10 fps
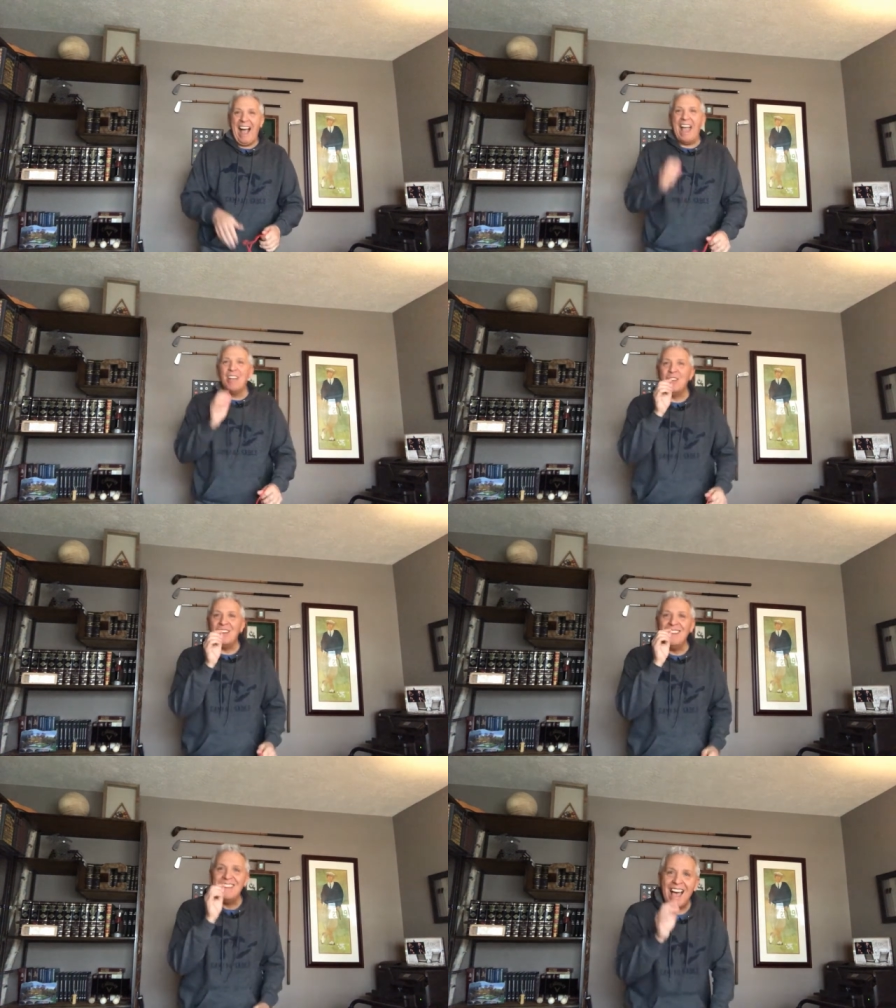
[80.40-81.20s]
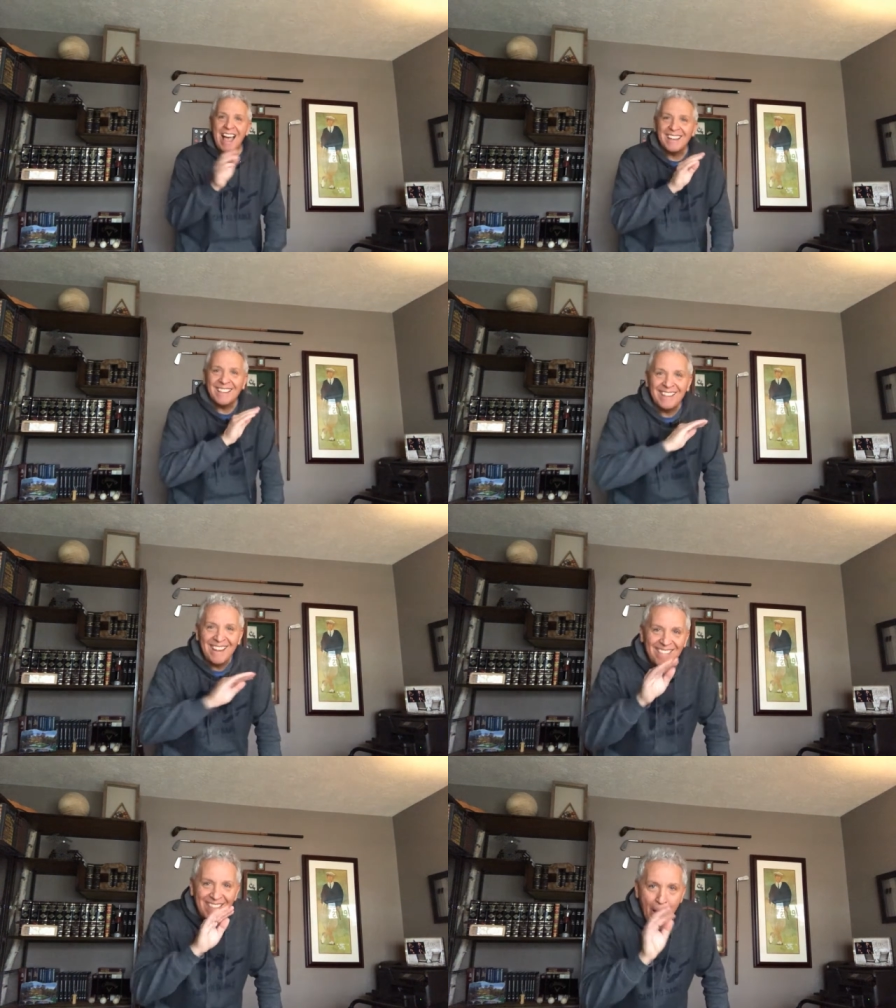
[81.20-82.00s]
I could not
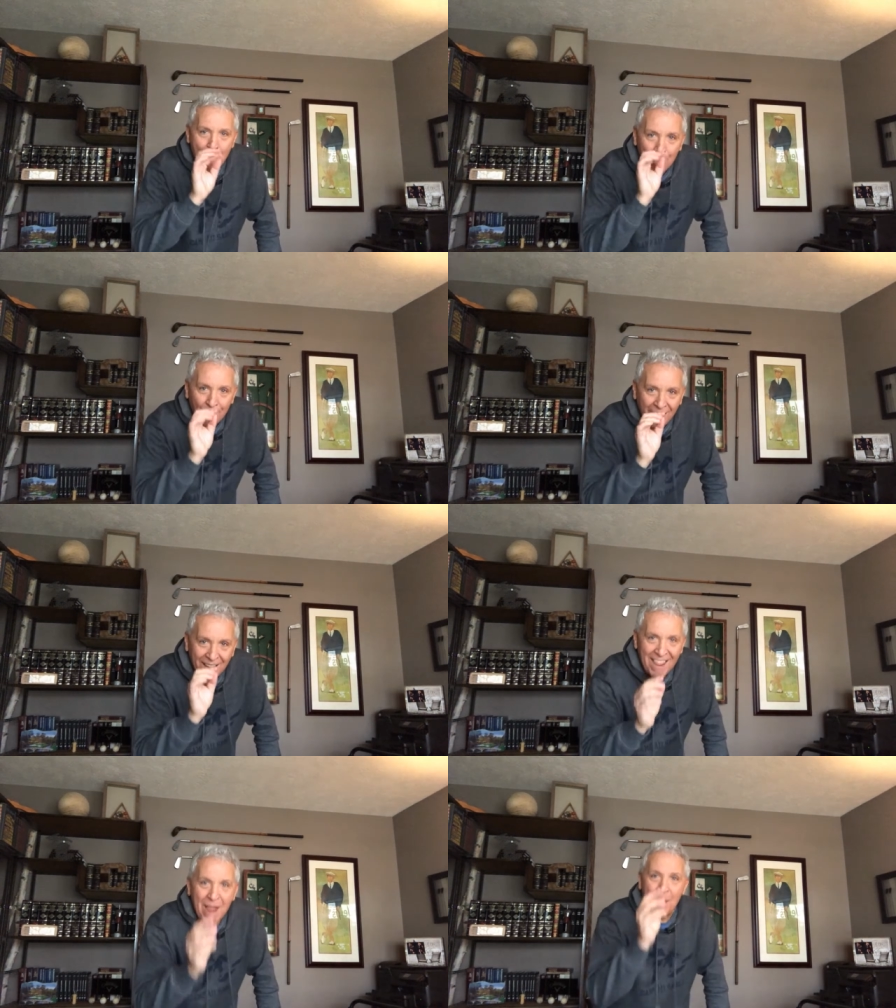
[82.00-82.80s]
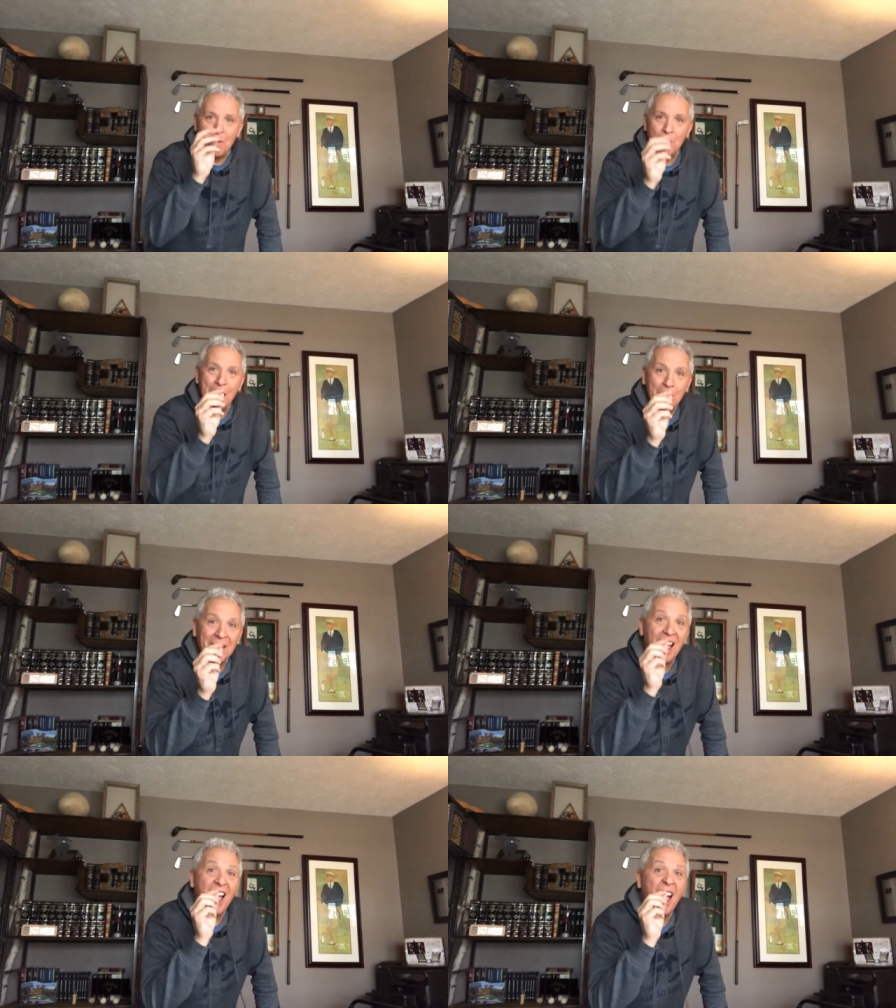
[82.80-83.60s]
get that braid. If you paid me
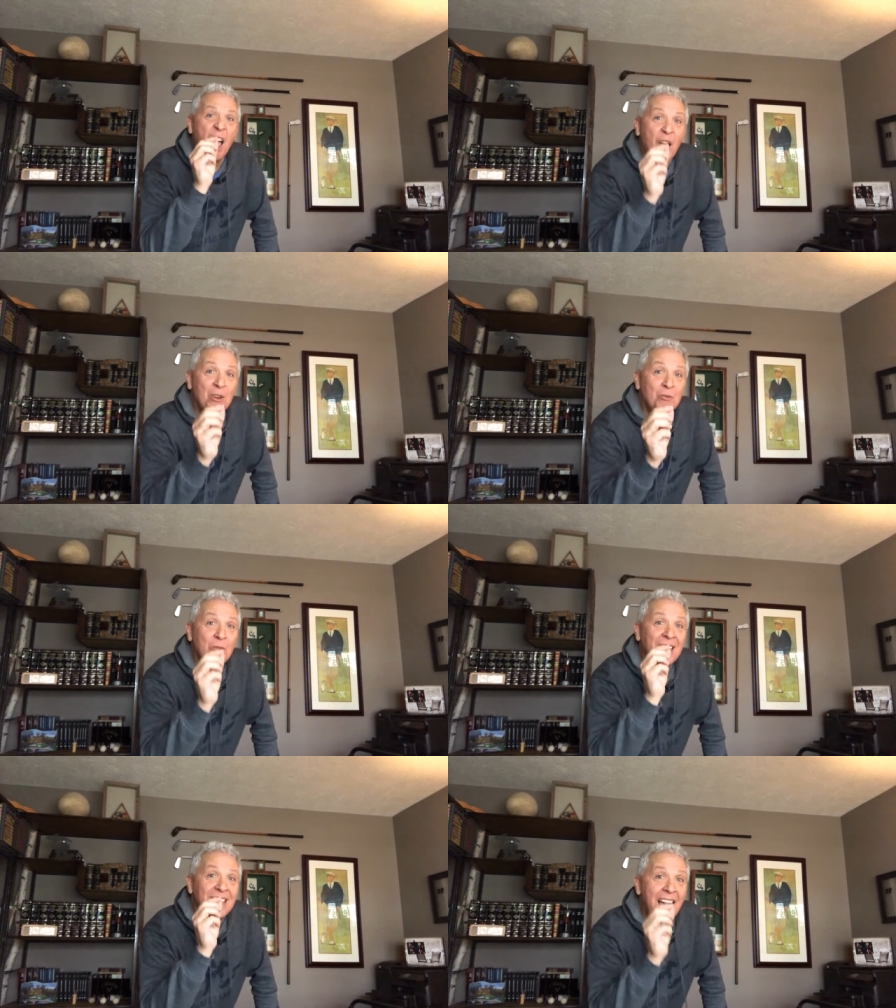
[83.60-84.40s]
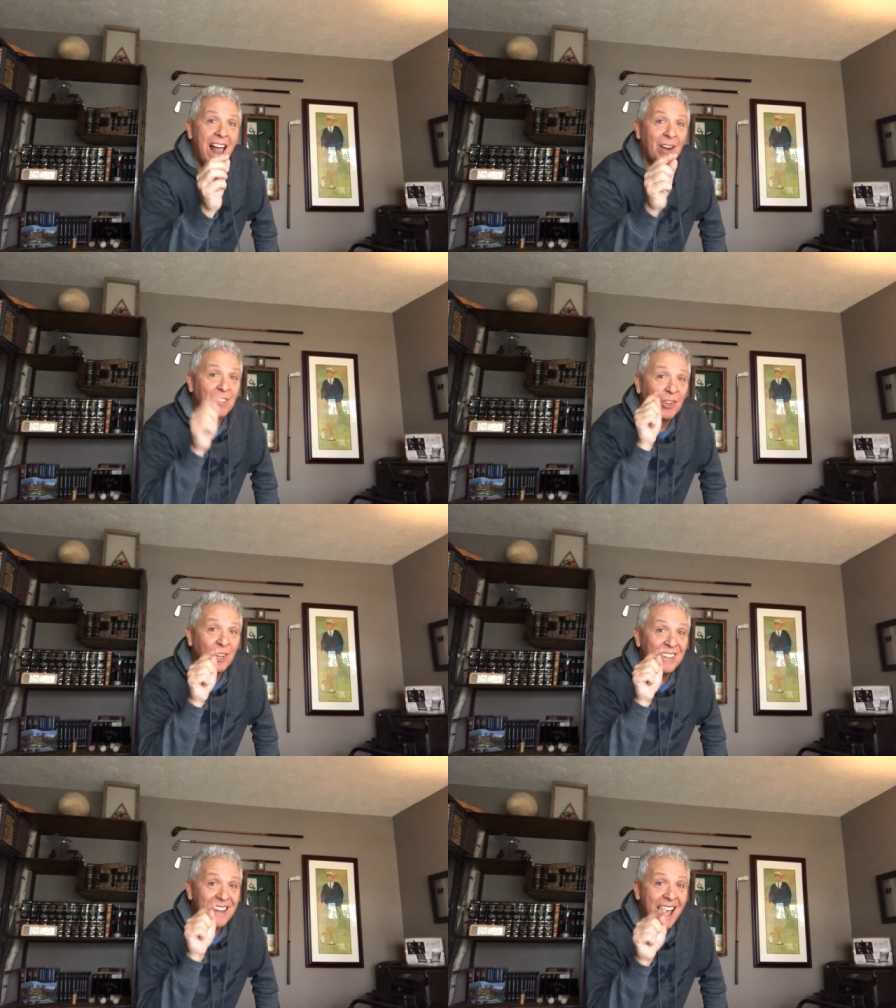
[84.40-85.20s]
a hundred dollars, I
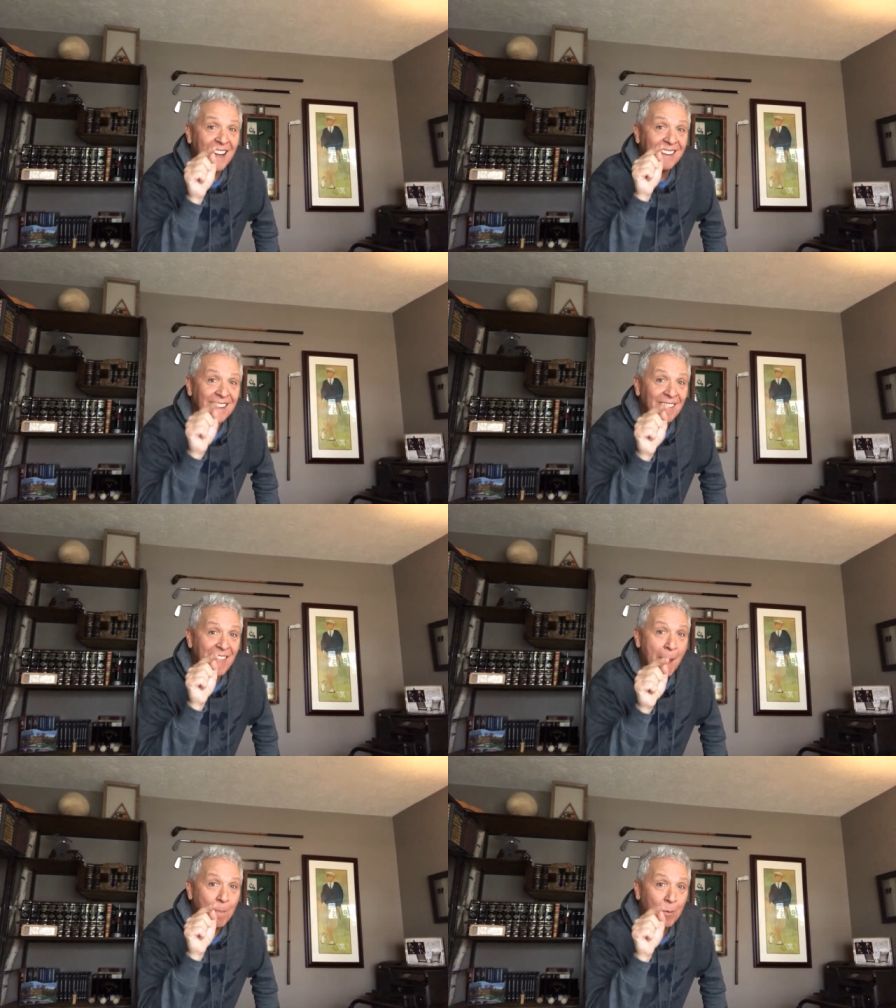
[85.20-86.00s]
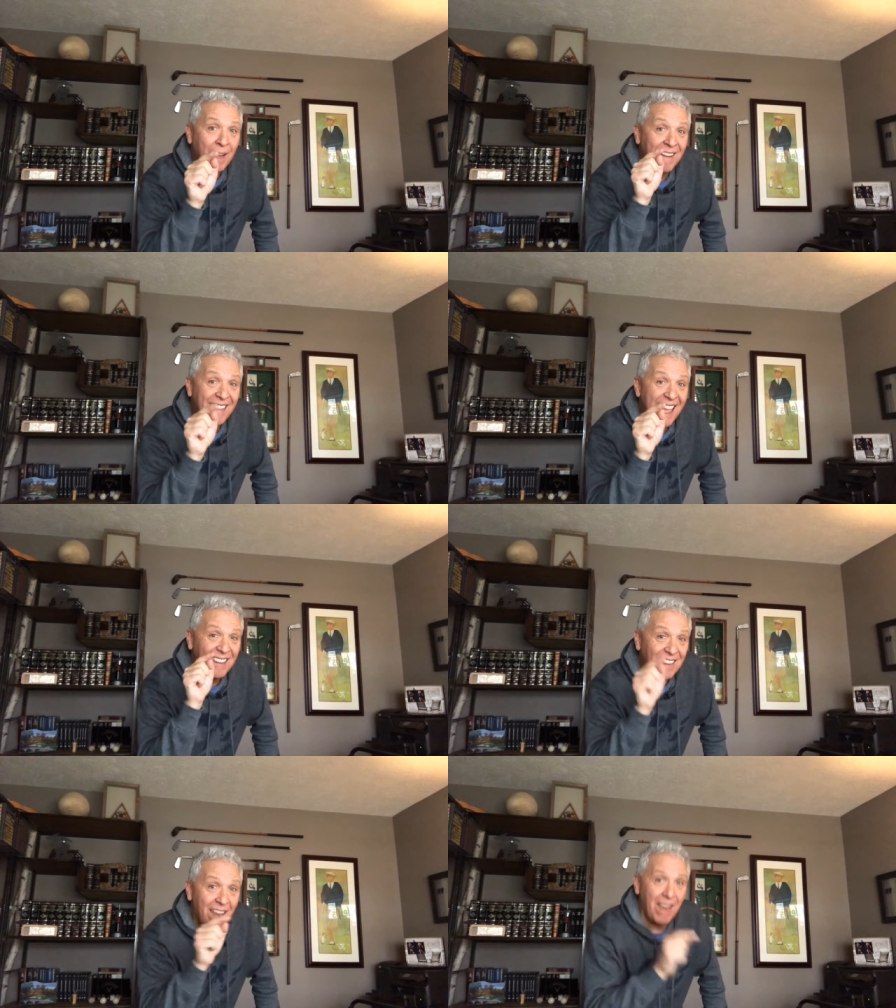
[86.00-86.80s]
could not get that braid
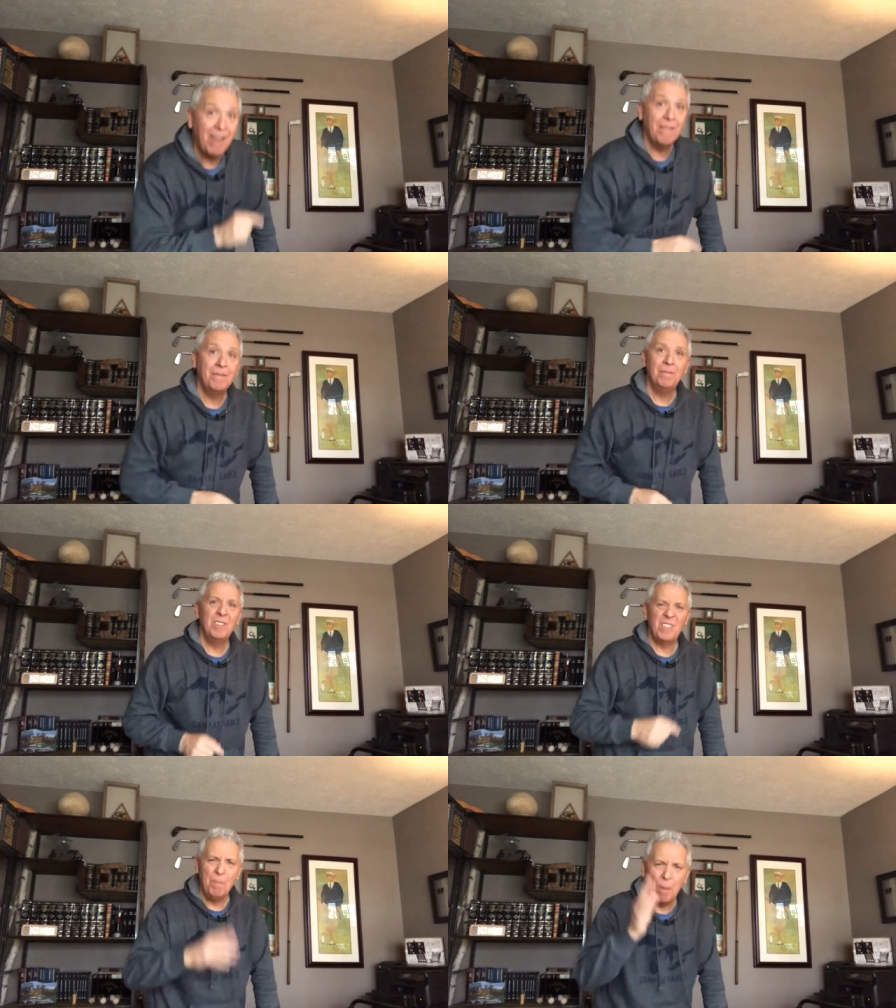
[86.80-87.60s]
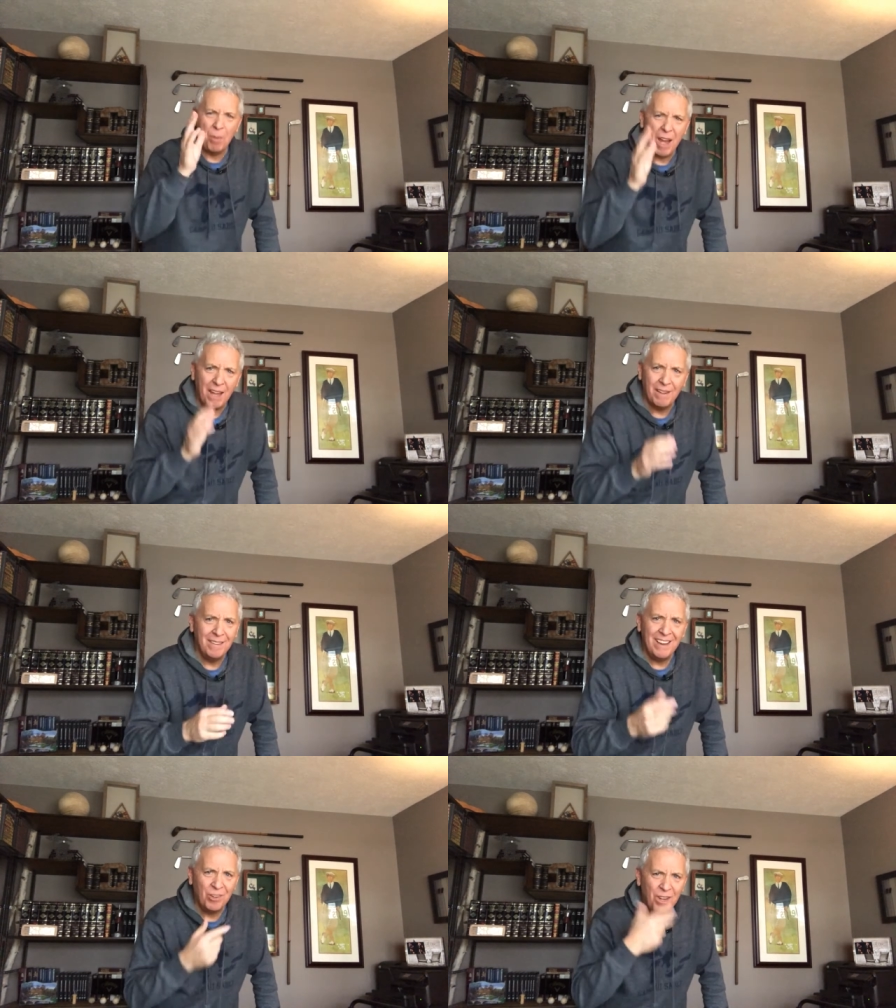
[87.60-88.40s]
that day. Simple braid,
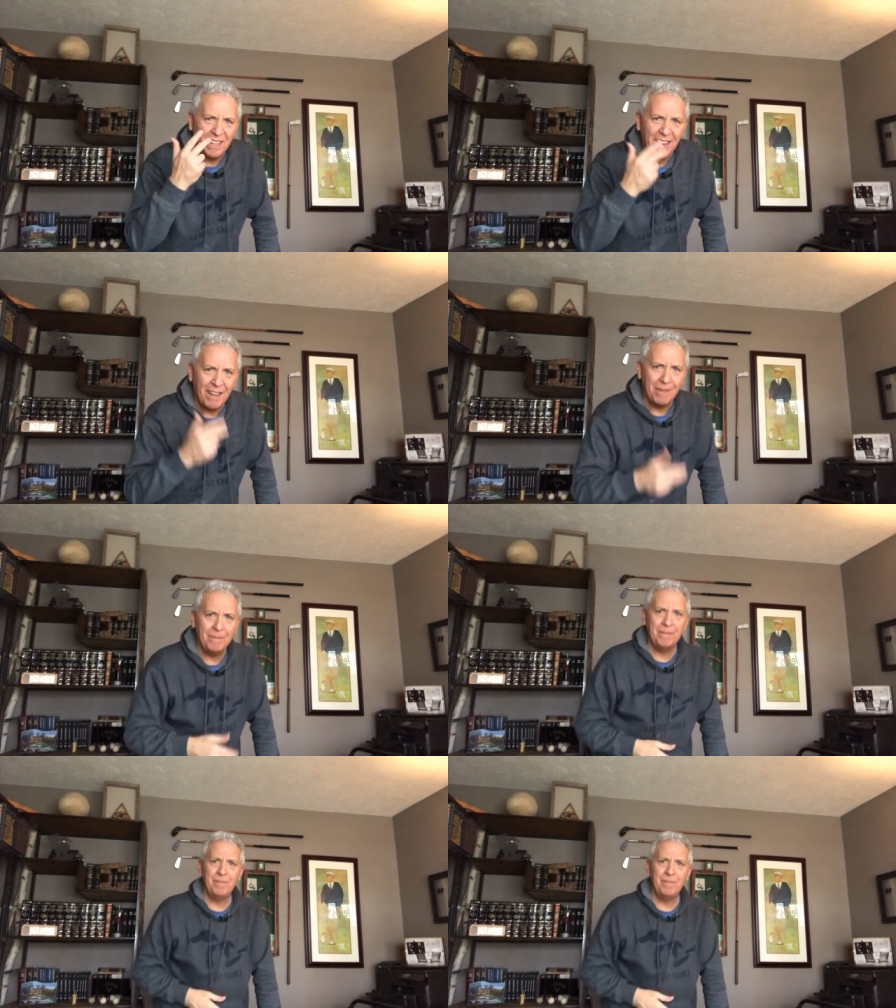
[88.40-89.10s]
couldn't get it.